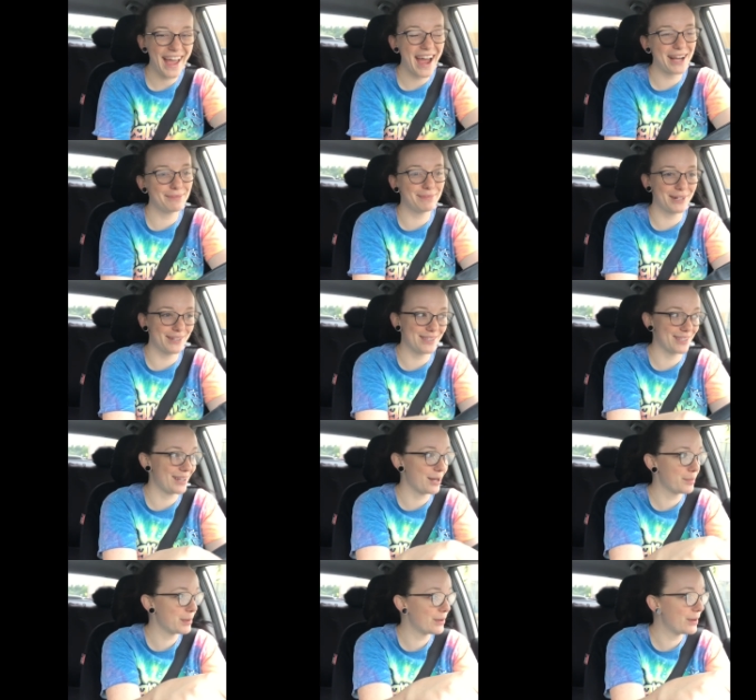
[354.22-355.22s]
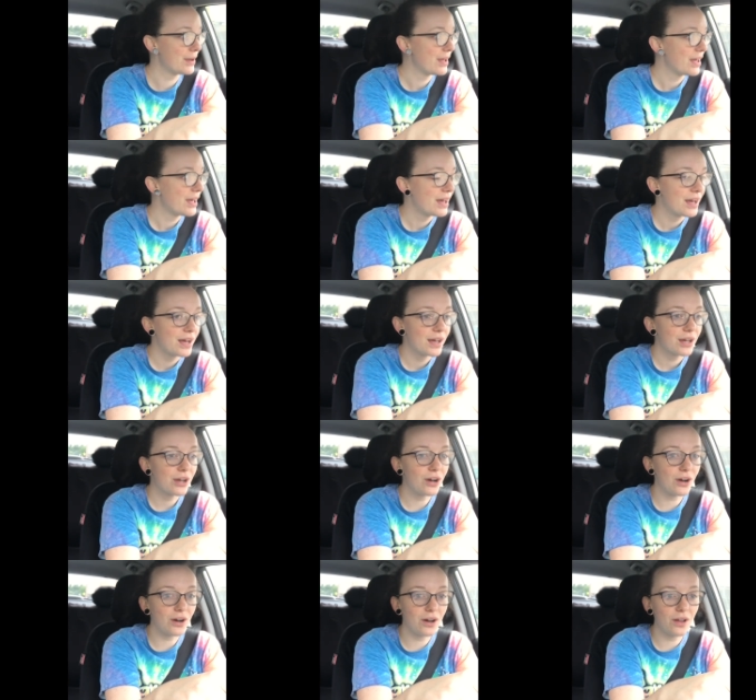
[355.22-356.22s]
at Barnes & Noble?
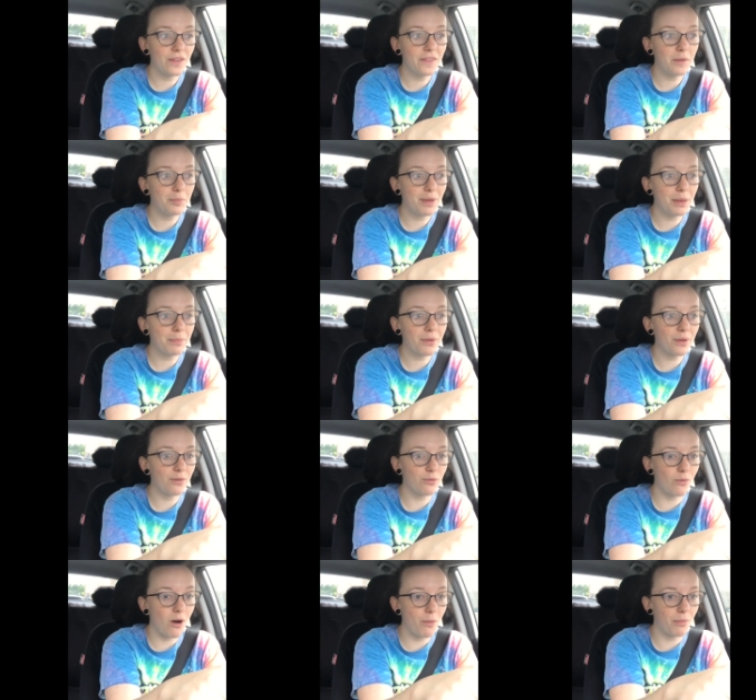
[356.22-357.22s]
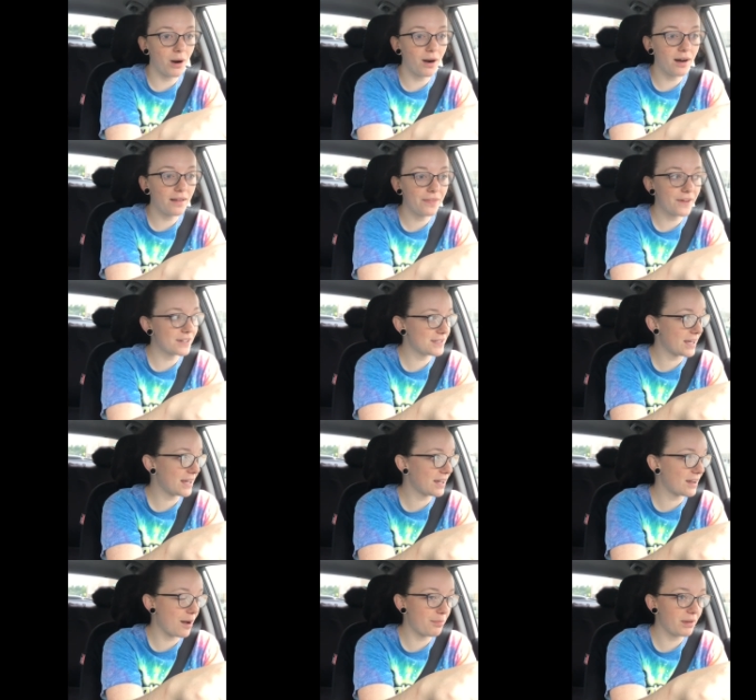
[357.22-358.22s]
called The People of Walmart. There's like
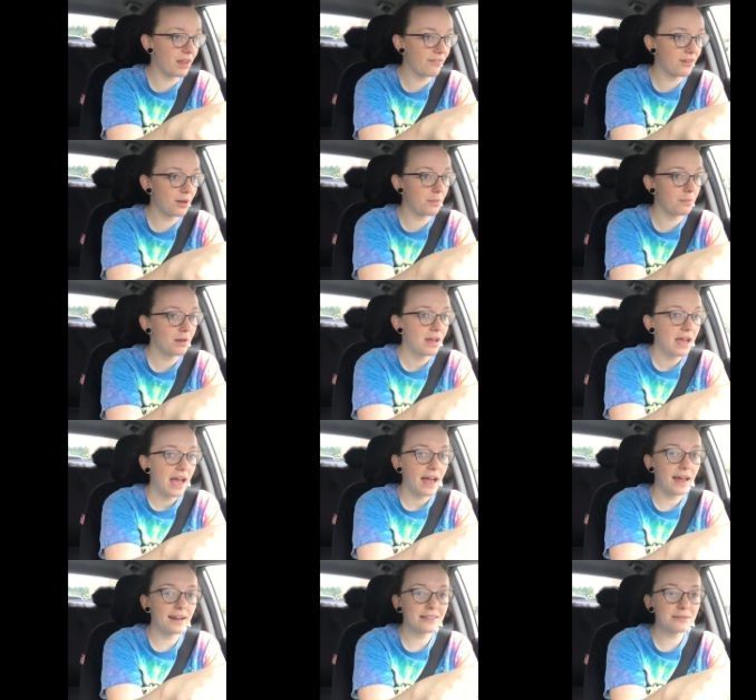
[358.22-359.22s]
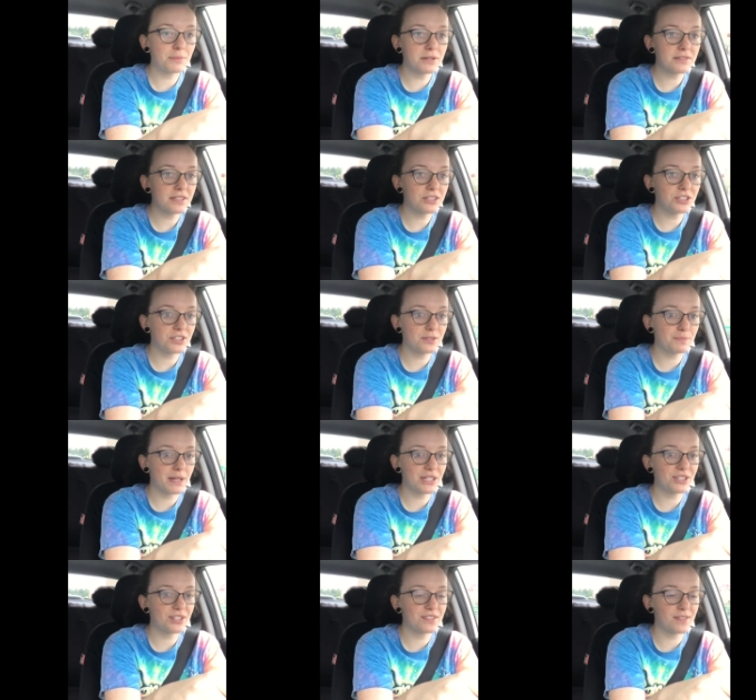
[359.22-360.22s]
a couple of them, and it's mostly just
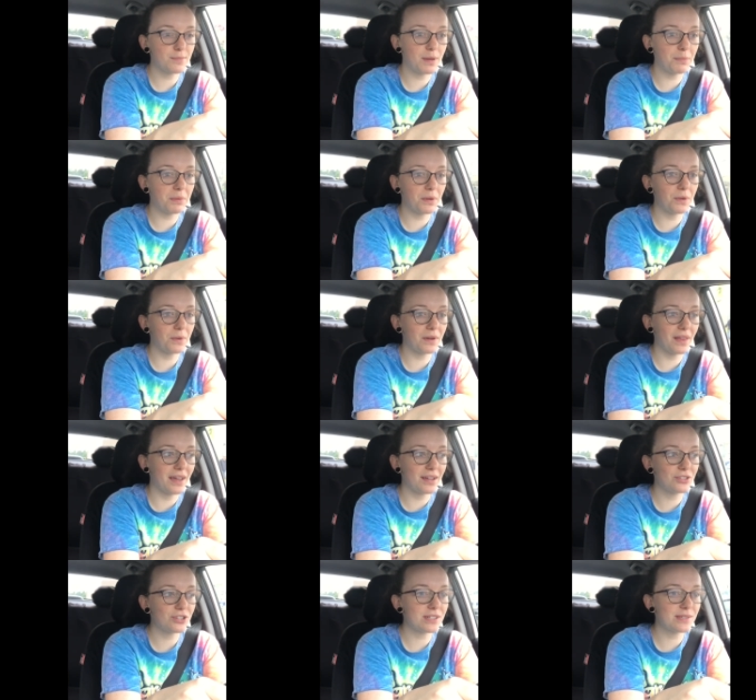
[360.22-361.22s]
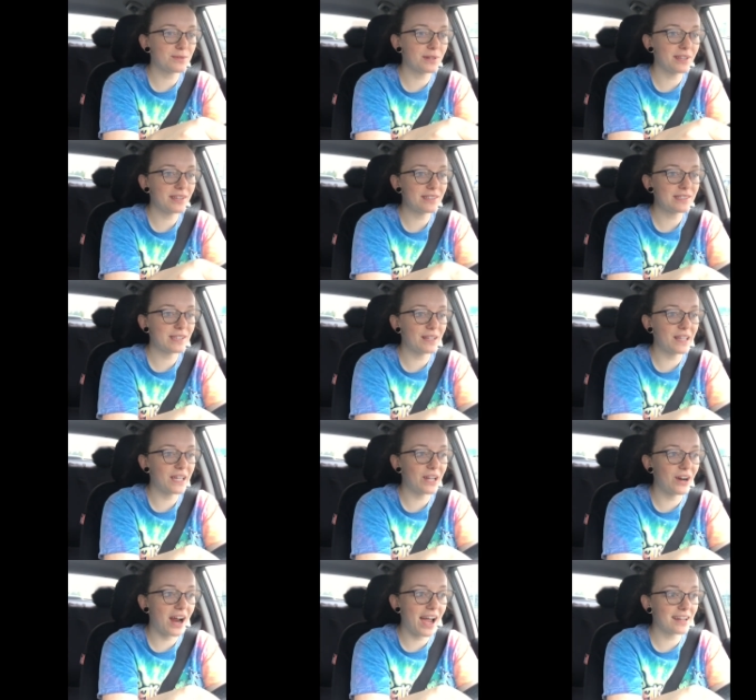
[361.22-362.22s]
pictures of people who are like dressed really
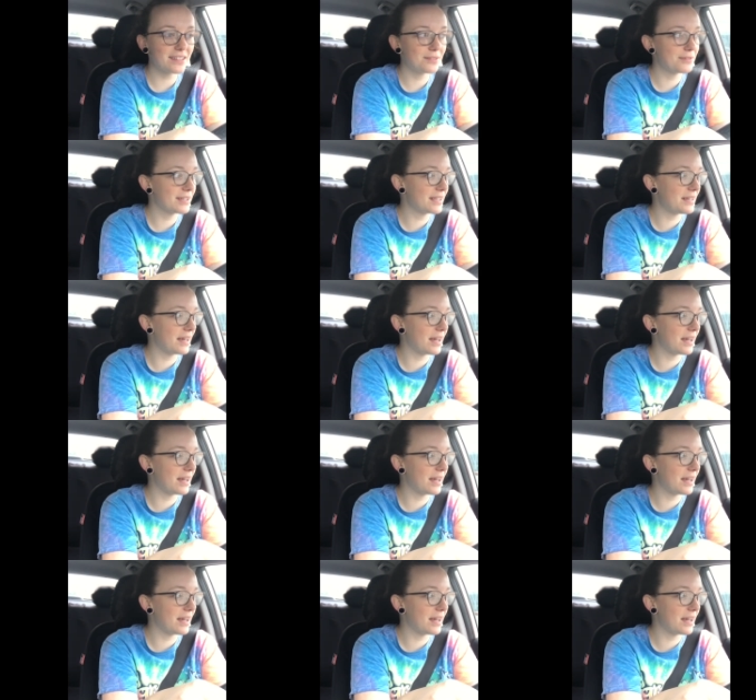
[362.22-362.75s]
silly or acting really